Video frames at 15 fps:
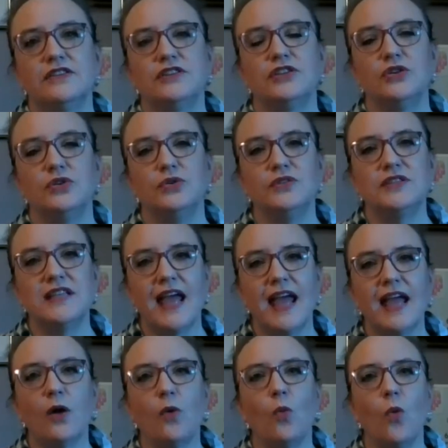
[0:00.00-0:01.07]
to
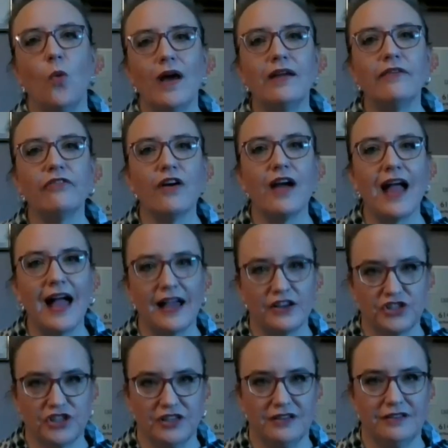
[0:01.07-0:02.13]
take whatever
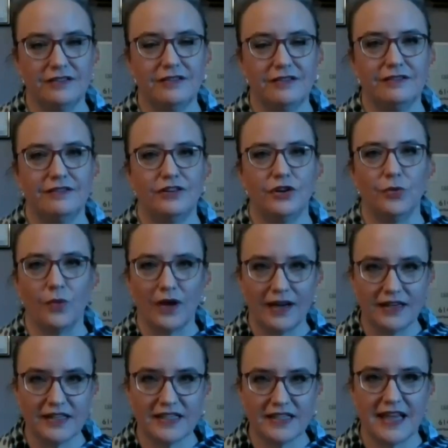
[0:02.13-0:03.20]
action you're
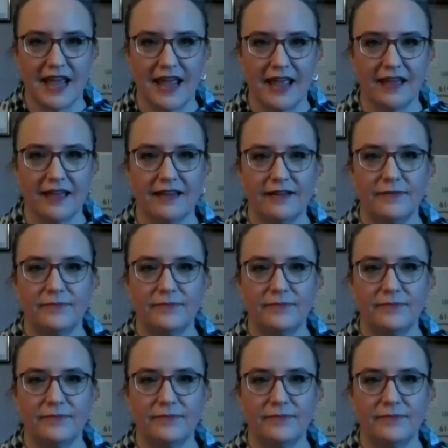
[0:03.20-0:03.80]
wanting to take